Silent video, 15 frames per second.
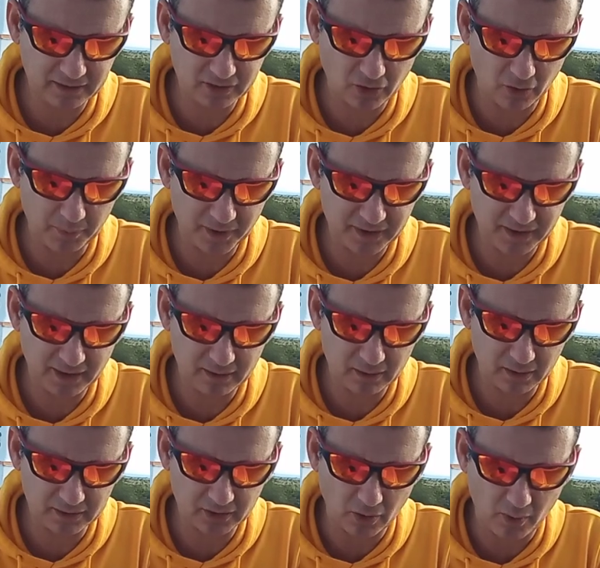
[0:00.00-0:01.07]
its
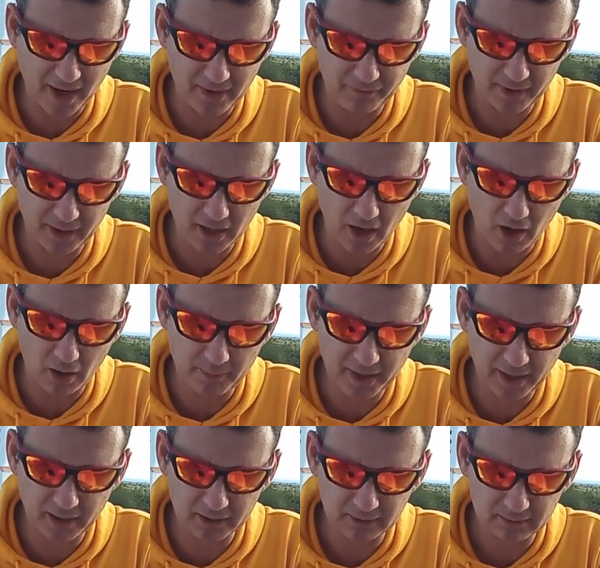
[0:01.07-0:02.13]
competitors, however,
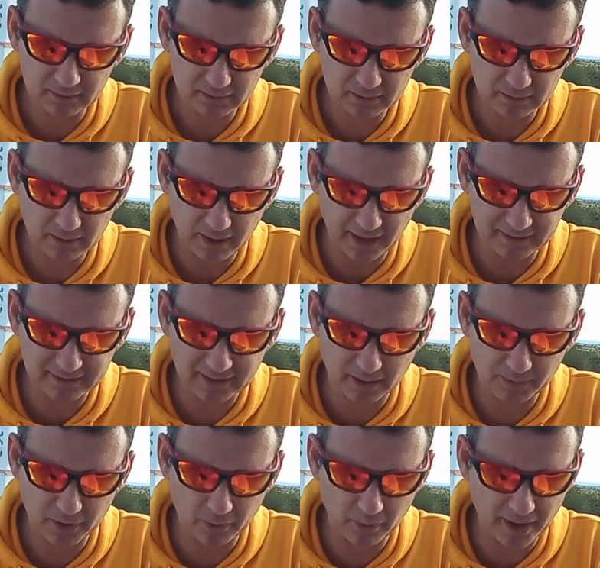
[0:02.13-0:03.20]
Omegon S
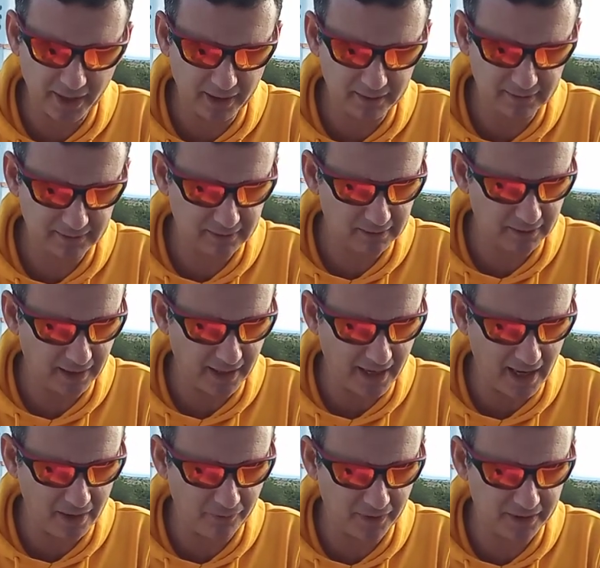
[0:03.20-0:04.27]
W As
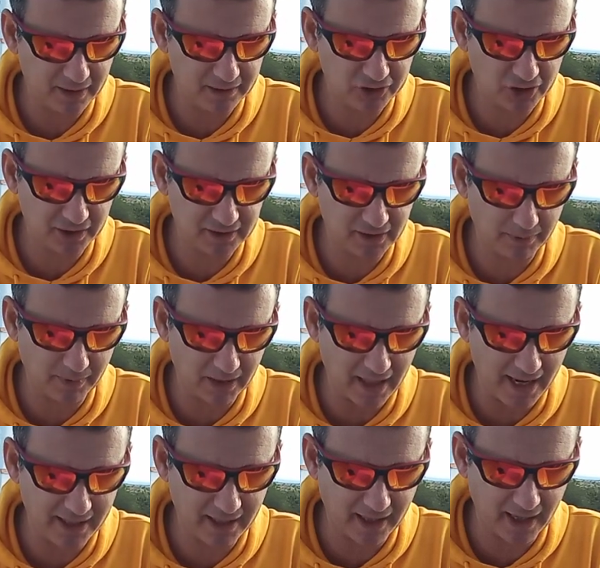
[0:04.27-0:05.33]
have an adjustable
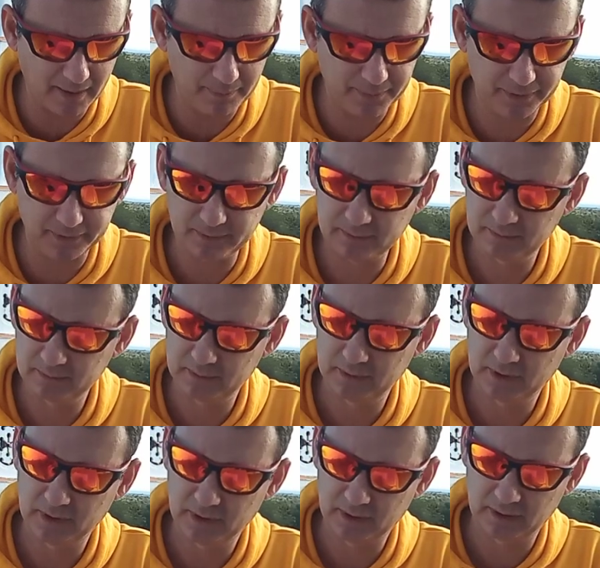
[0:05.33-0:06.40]
eye cup
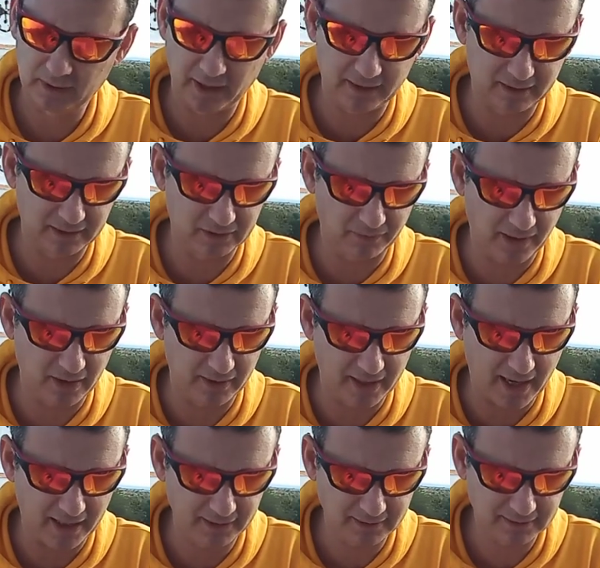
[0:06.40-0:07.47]
that is very
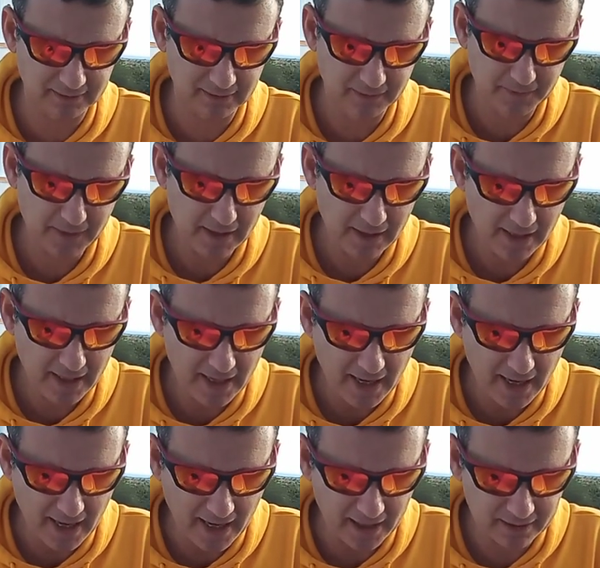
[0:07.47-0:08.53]
nice
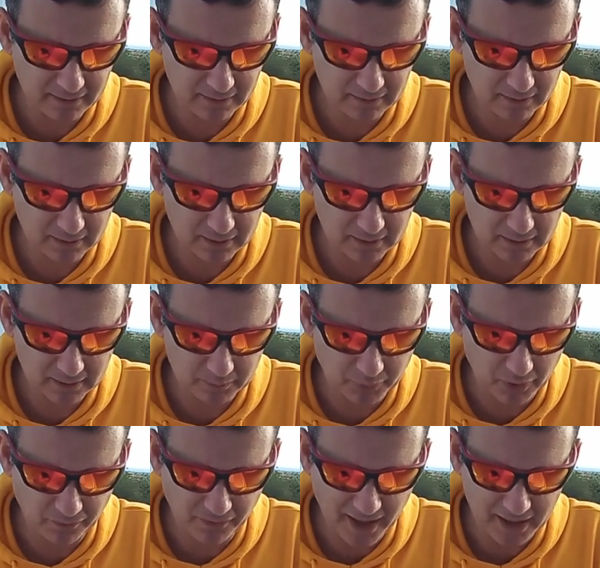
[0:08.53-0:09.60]
and
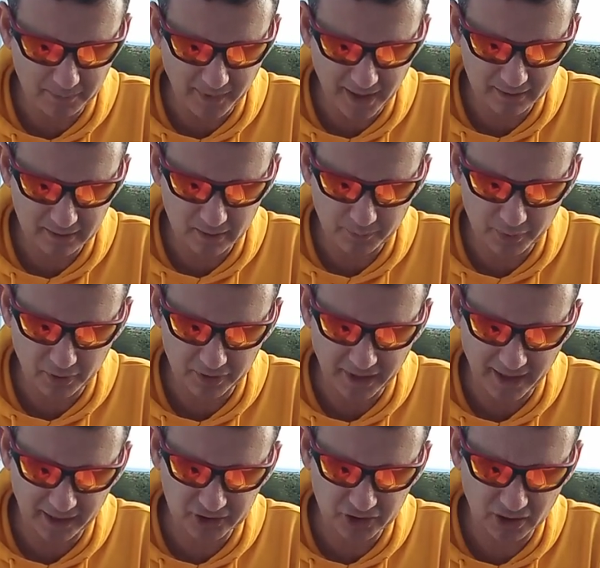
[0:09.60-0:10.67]
provide better
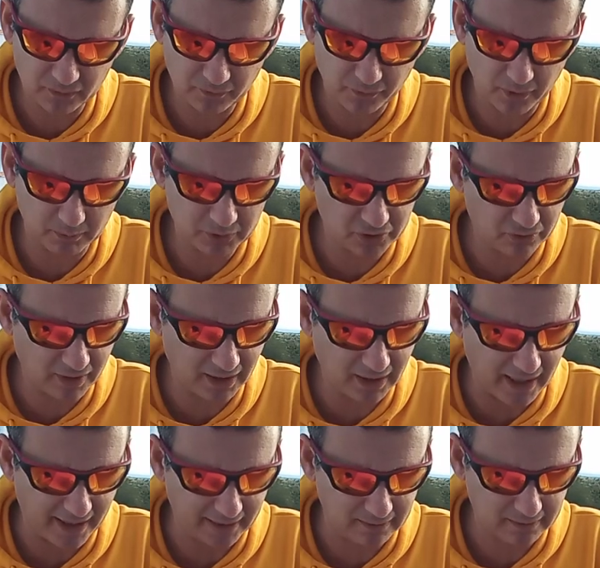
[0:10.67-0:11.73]
protection from stray
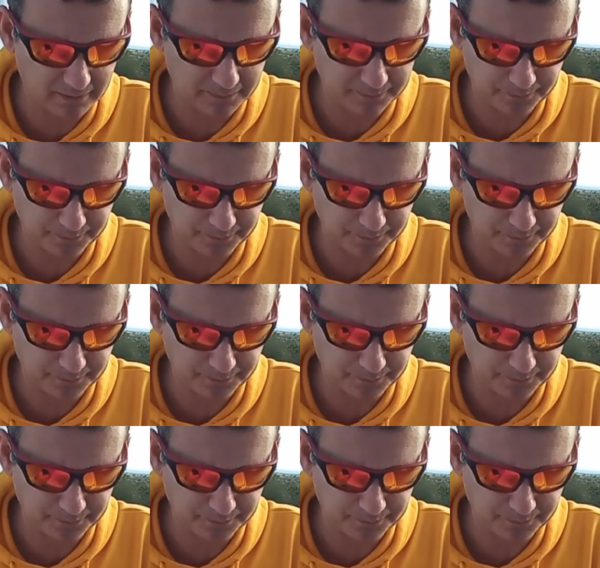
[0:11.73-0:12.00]
light,